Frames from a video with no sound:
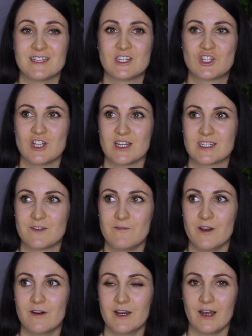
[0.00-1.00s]
It's just
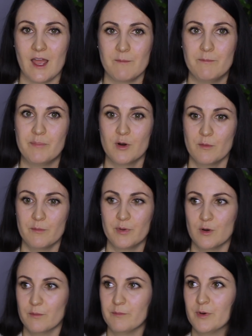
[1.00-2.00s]
very like boom,
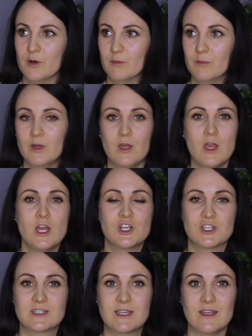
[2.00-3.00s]
boom, boom,
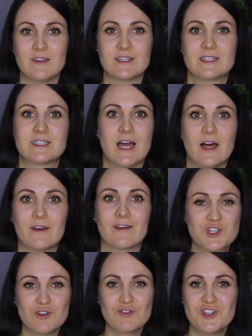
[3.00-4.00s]
just get this done.
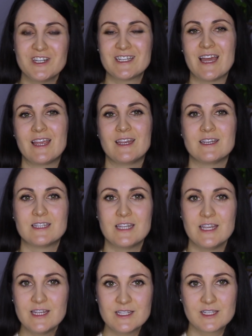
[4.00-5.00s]
The children are taking
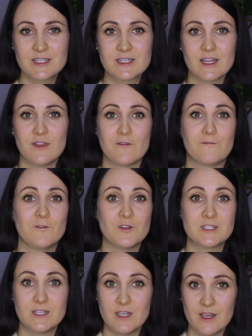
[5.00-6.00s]
tests in the
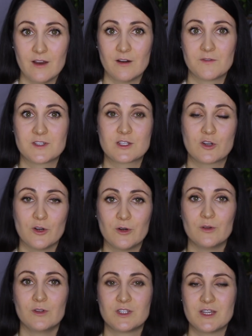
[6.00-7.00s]
first year of
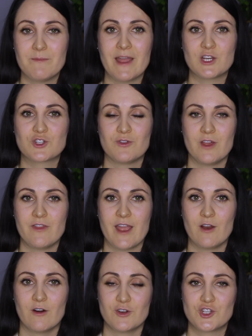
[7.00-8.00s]
school to make sure that they
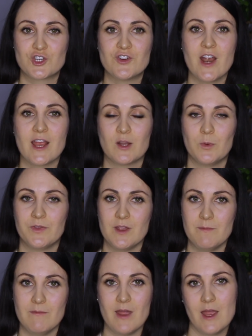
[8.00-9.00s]
are on track with
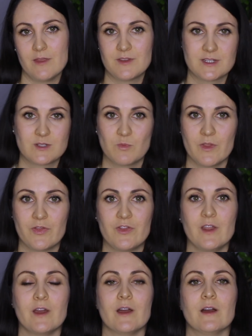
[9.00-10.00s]
their maths, with
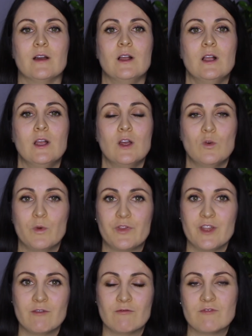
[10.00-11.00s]
their
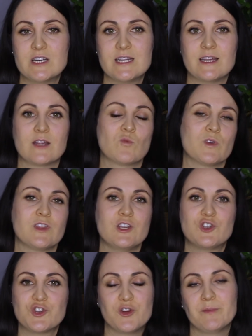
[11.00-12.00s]
reading, with their
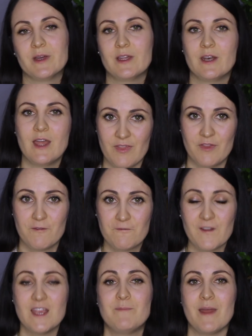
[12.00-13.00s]
German. The
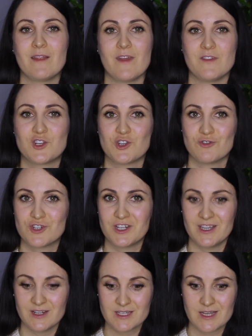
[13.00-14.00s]
feedback that the children
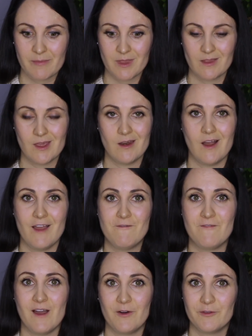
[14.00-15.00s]
get is something that I
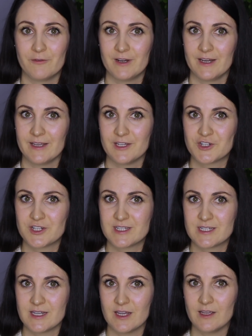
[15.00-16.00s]
found really
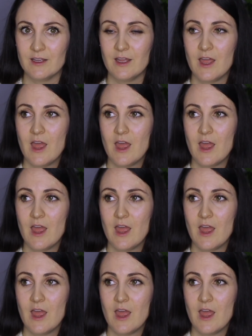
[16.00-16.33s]
interesting.